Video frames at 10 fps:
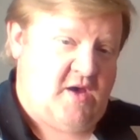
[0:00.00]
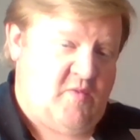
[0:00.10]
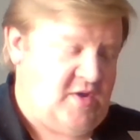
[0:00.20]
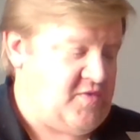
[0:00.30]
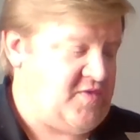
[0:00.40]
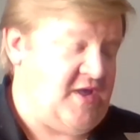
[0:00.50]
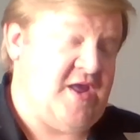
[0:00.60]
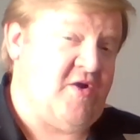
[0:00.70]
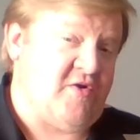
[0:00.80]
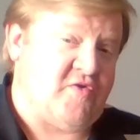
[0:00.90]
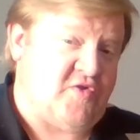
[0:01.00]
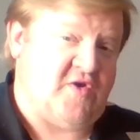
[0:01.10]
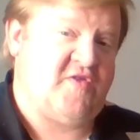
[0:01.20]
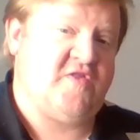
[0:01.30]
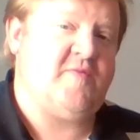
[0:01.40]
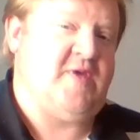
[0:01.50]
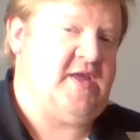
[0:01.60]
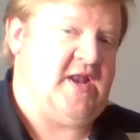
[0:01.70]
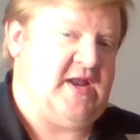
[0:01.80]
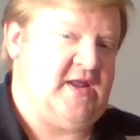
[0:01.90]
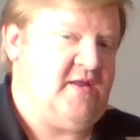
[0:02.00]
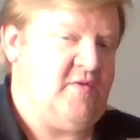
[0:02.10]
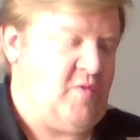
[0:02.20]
What you see here is just the beginning.